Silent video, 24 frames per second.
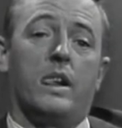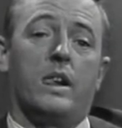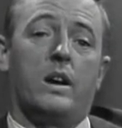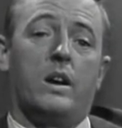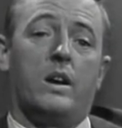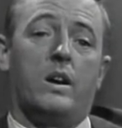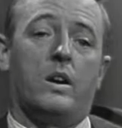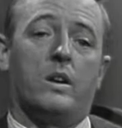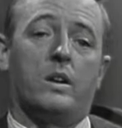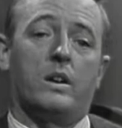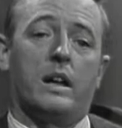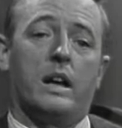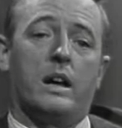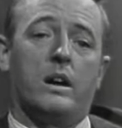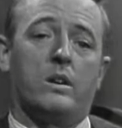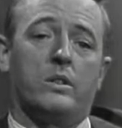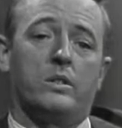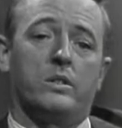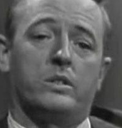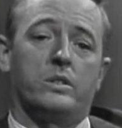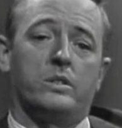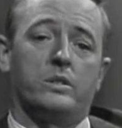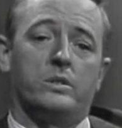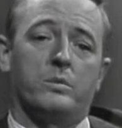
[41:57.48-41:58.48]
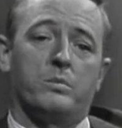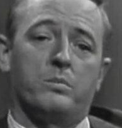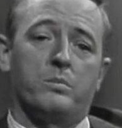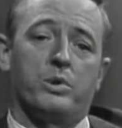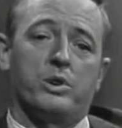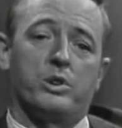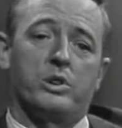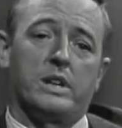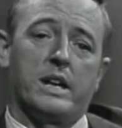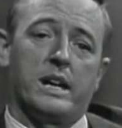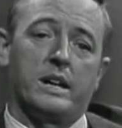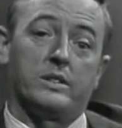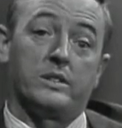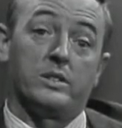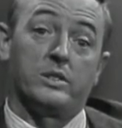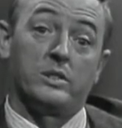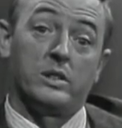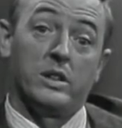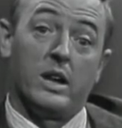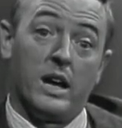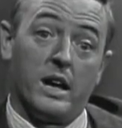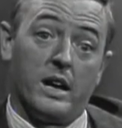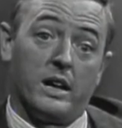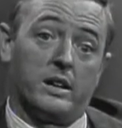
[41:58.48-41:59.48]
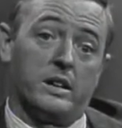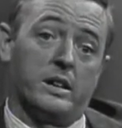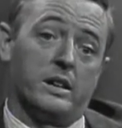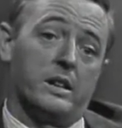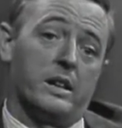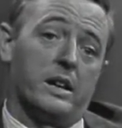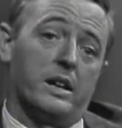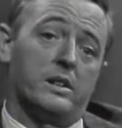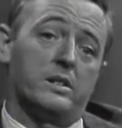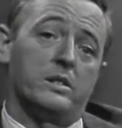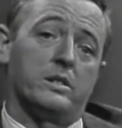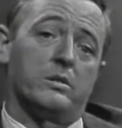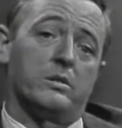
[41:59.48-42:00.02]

on how to protect society against the